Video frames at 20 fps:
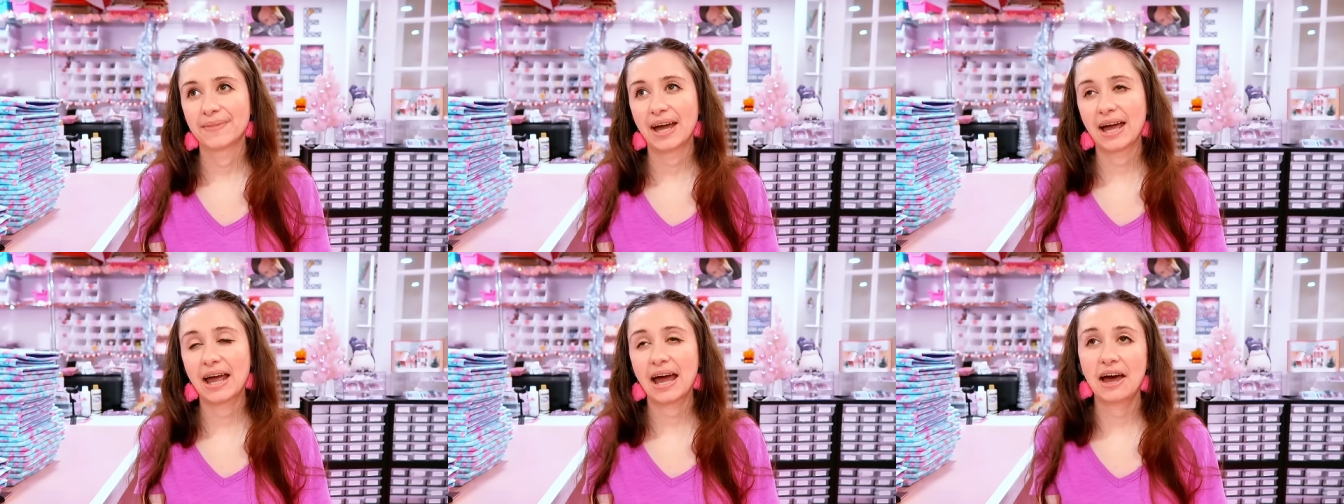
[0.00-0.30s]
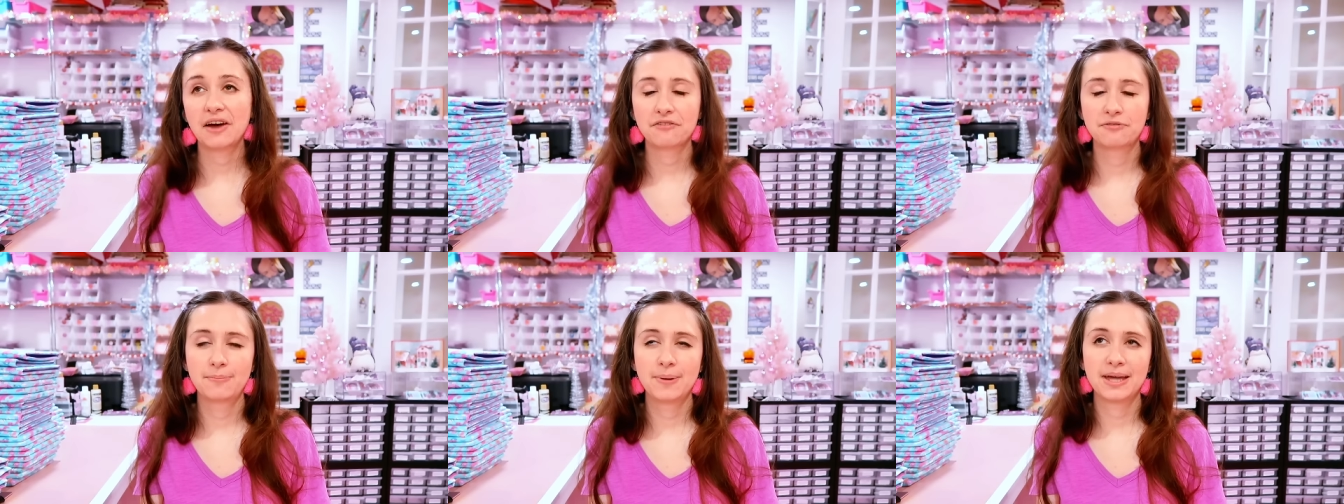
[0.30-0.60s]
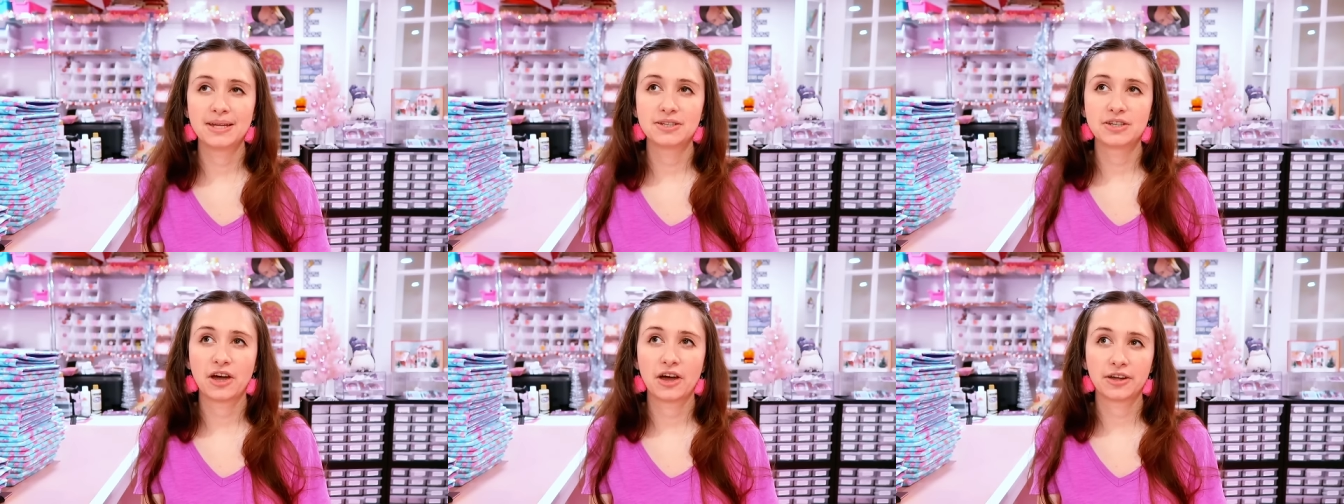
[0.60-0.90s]
I have
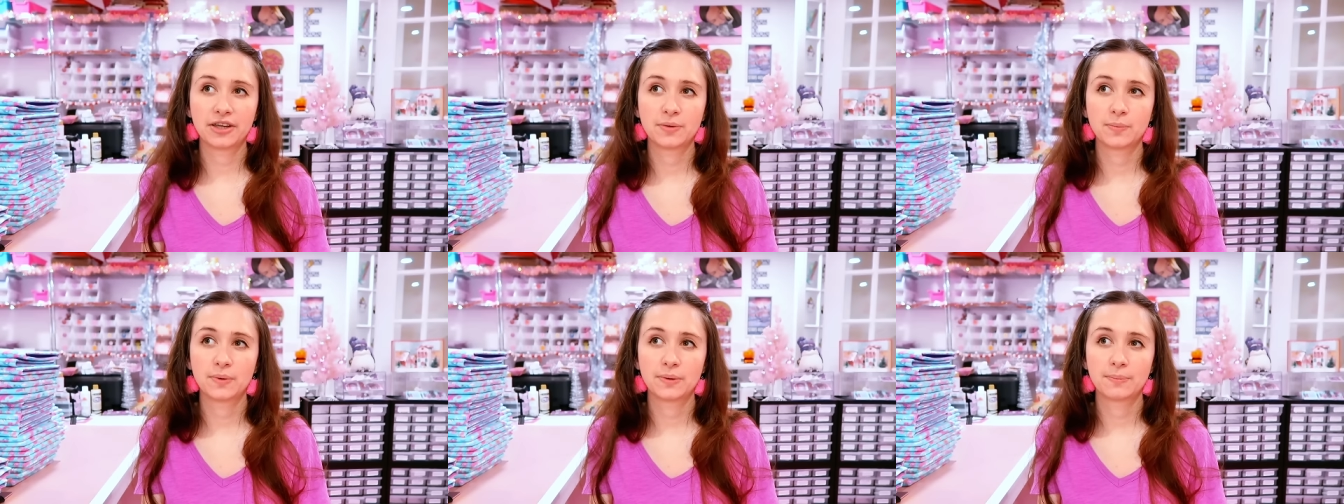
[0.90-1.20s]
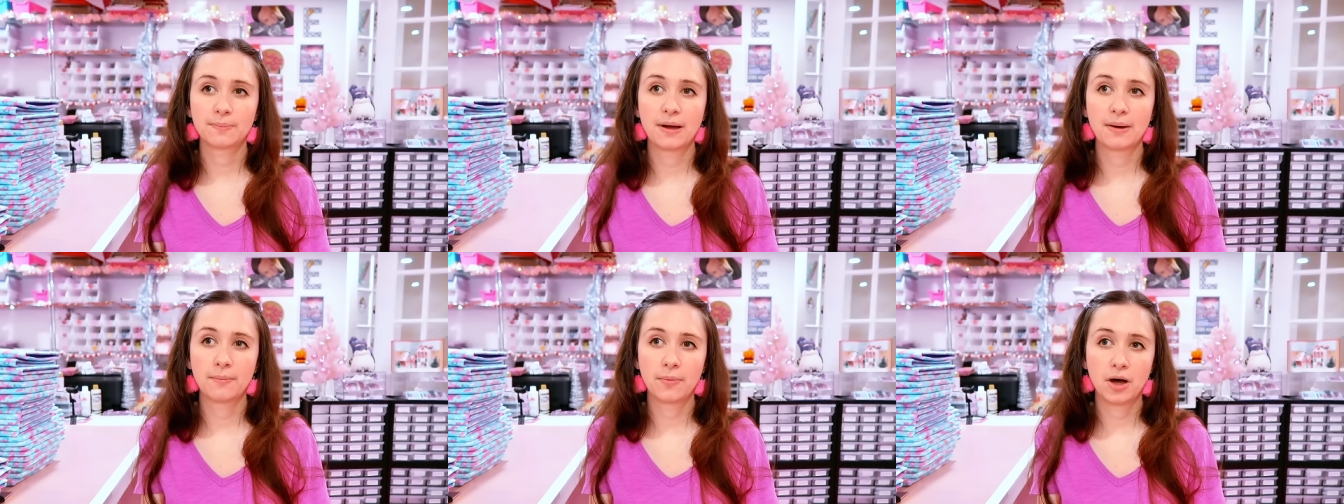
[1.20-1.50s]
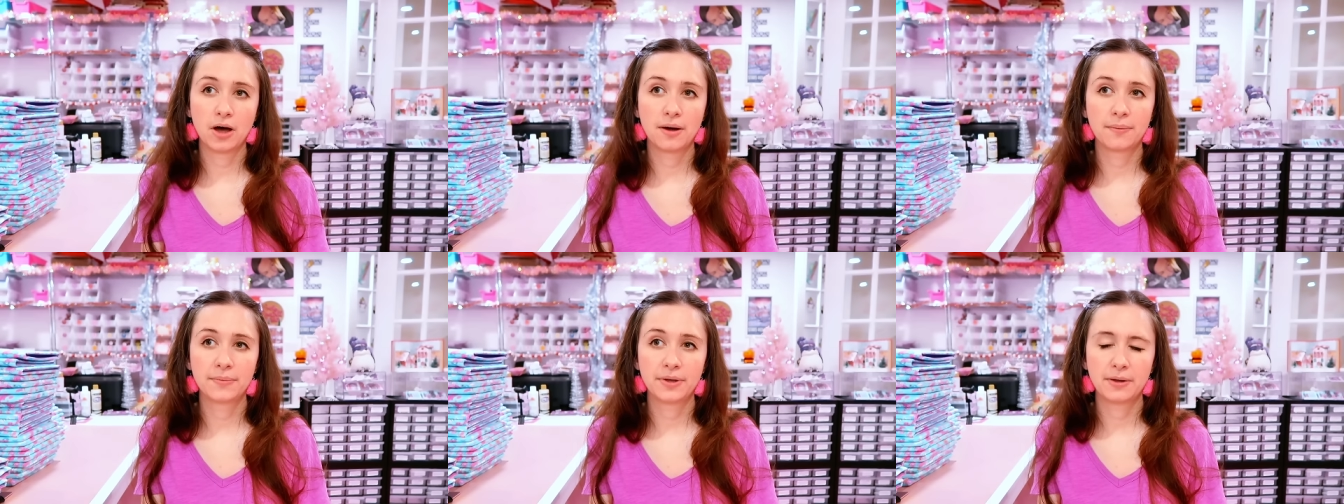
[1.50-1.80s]
been talking with my
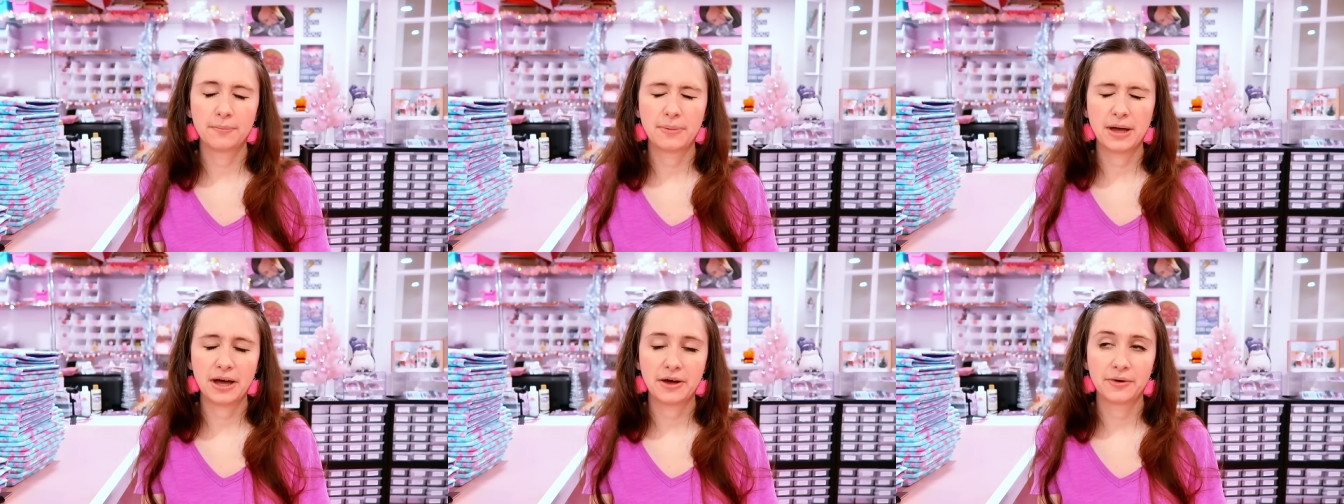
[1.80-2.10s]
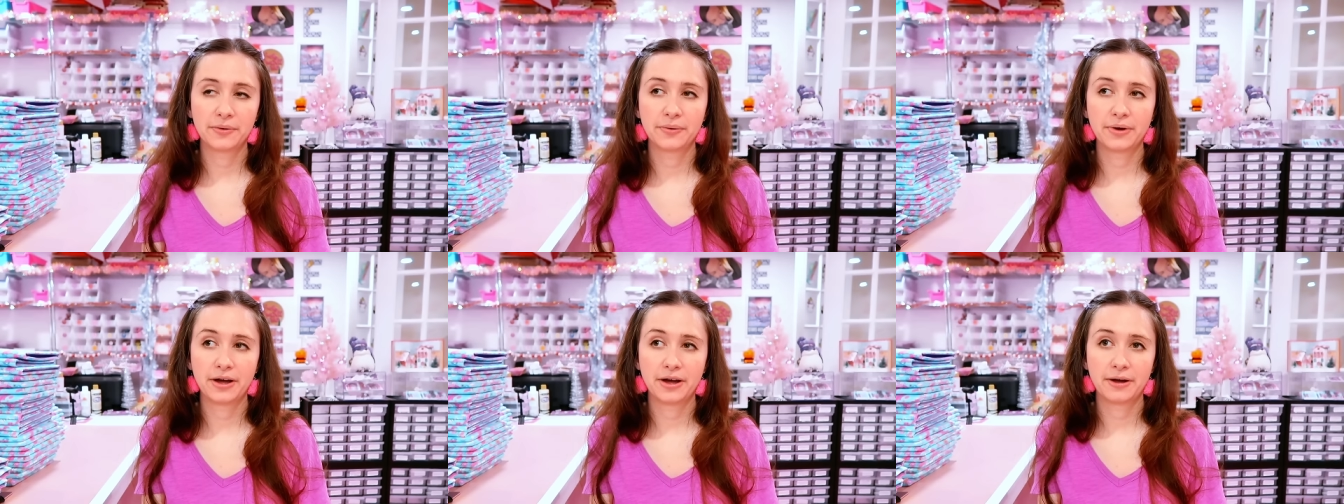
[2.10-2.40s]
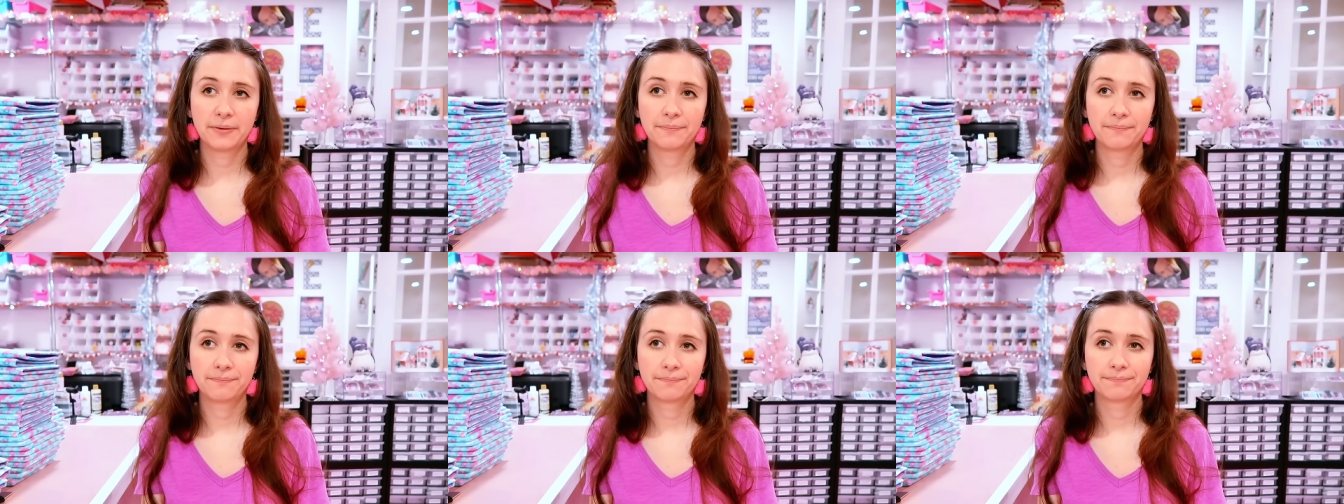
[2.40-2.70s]
mom about
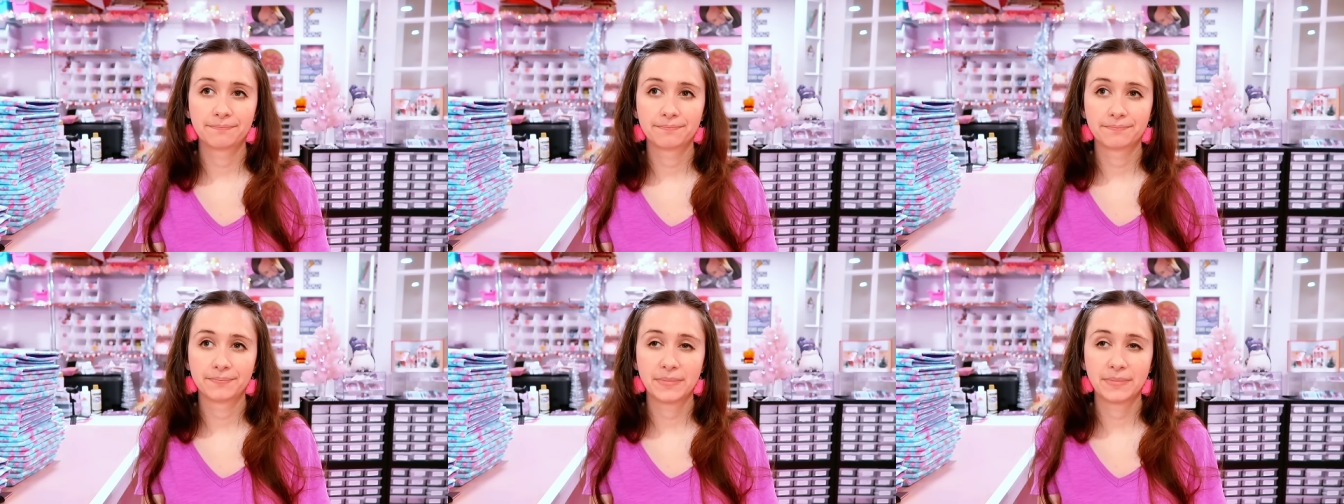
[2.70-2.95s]
um,